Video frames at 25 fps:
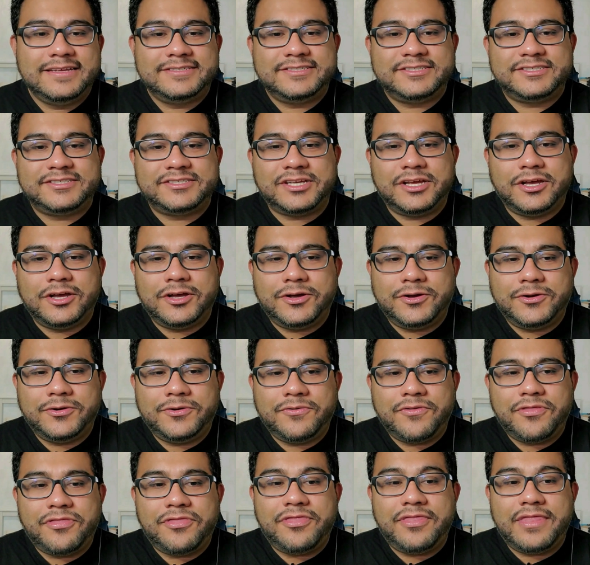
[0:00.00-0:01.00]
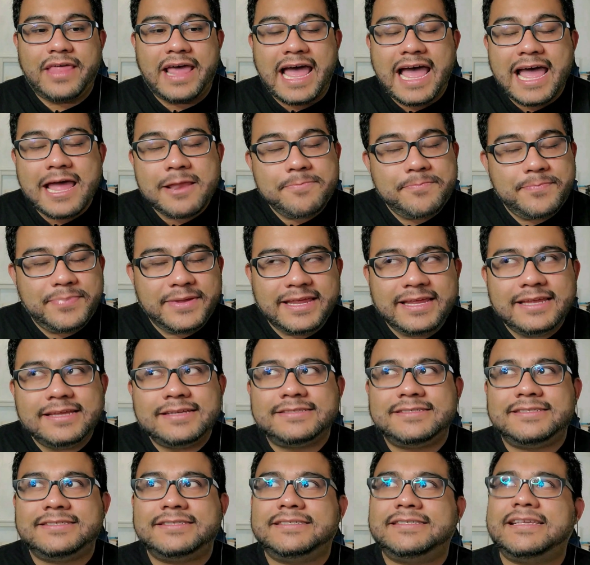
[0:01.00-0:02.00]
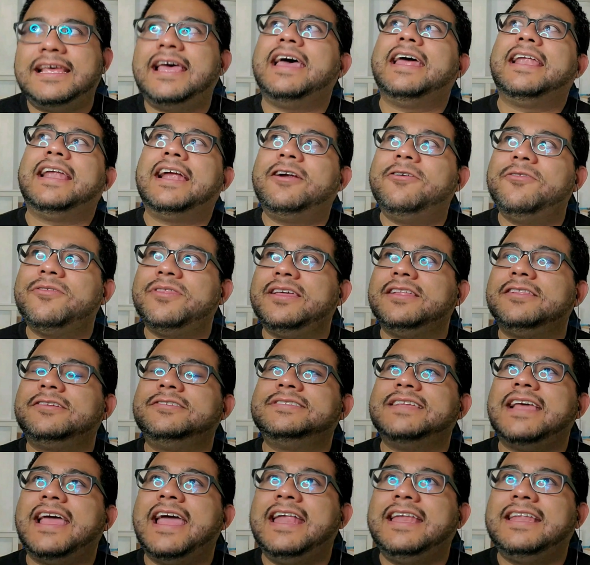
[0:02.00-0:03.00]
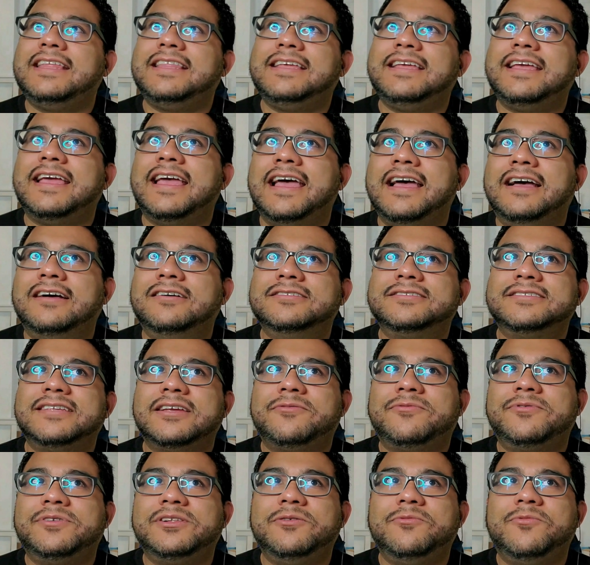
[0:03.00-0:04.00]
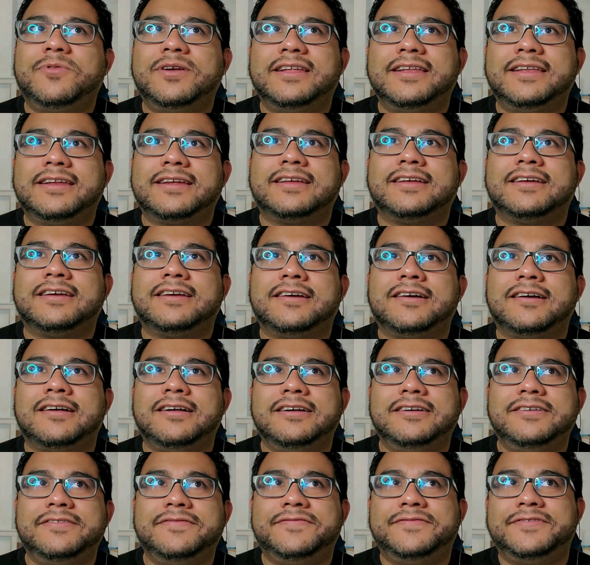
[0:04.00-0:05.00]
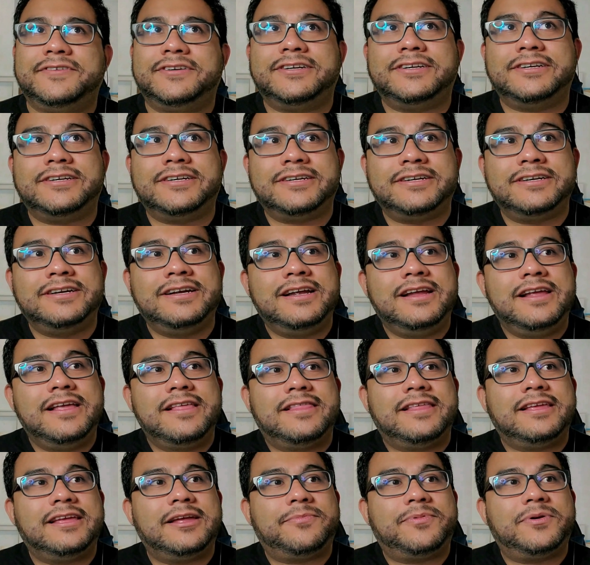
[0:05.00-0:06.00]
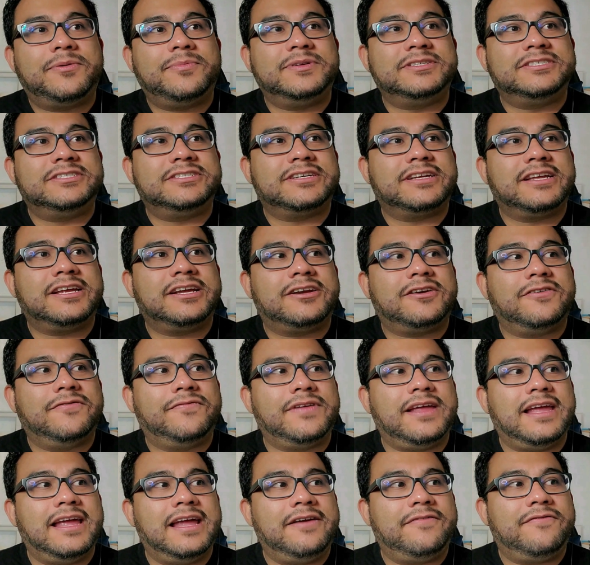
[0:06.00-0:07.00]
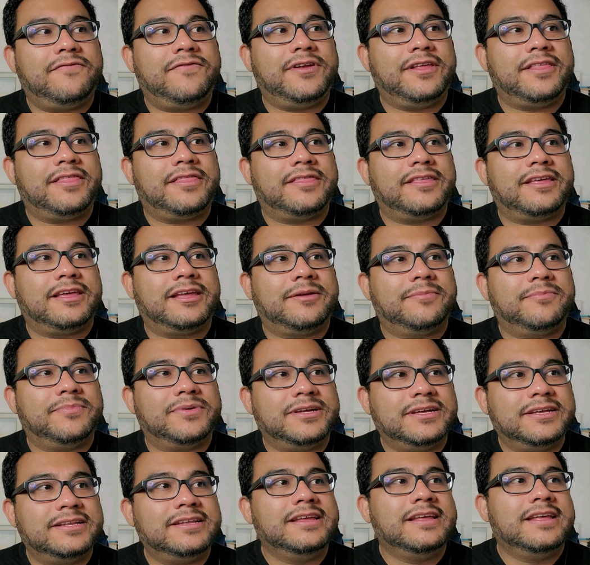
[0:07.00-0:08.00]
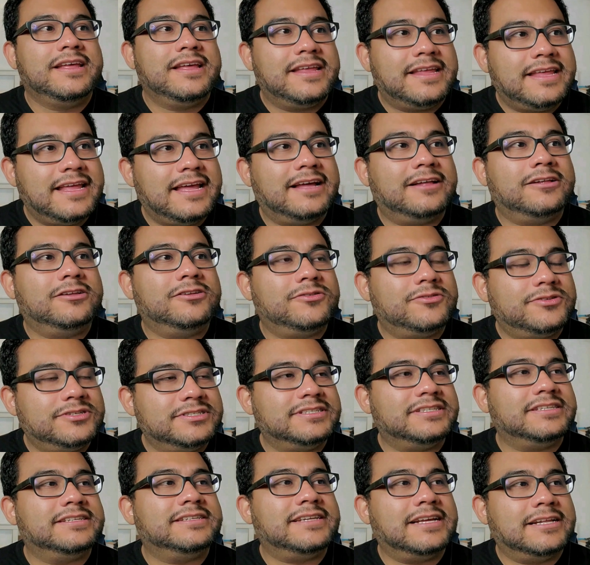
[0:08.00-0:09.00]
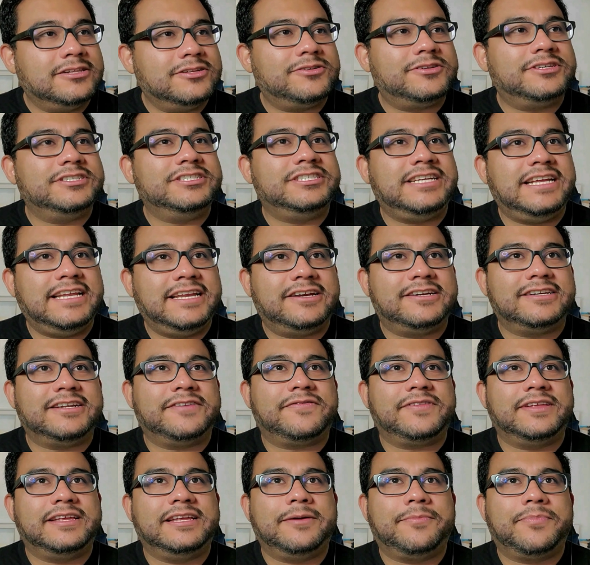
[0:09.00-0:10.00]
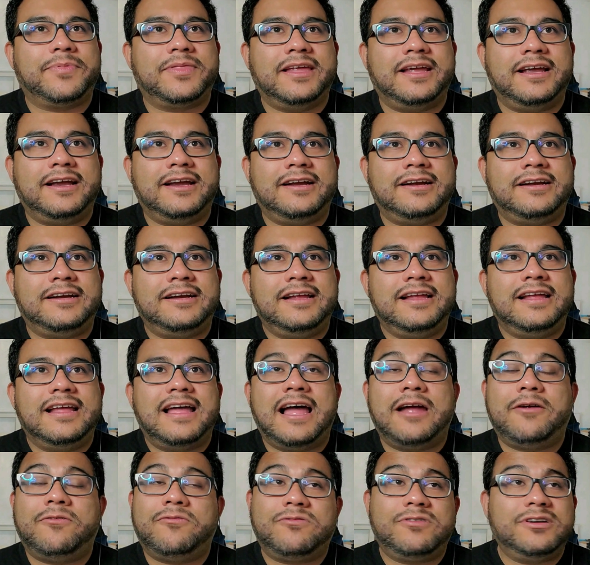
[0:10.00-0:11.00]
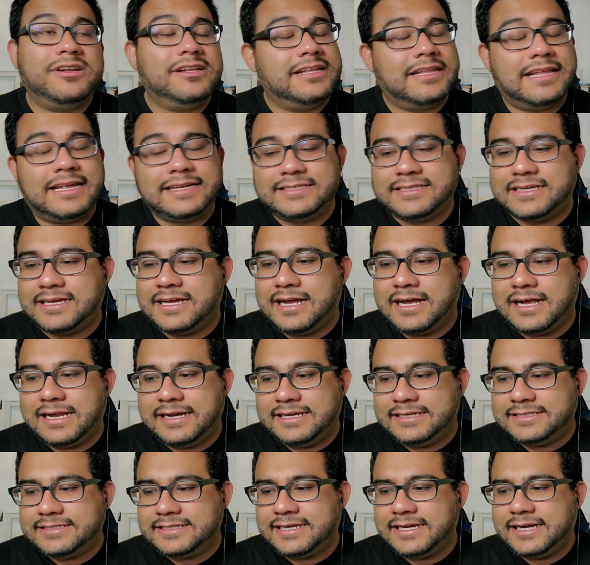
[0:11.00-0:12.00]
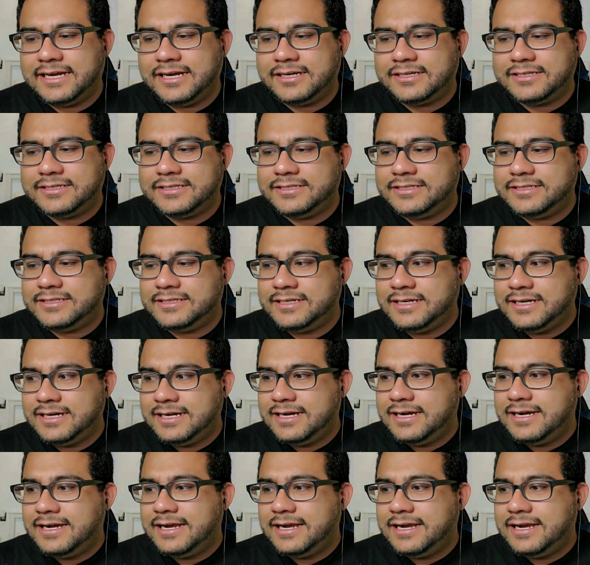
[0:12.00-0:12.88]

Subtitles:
So that being said, I don't think there's anything else I really wanted to cover. I think I pretty much took care of everything. But yeah, Eleanor and Chidi are definitely up there. I really like Tahani as a character.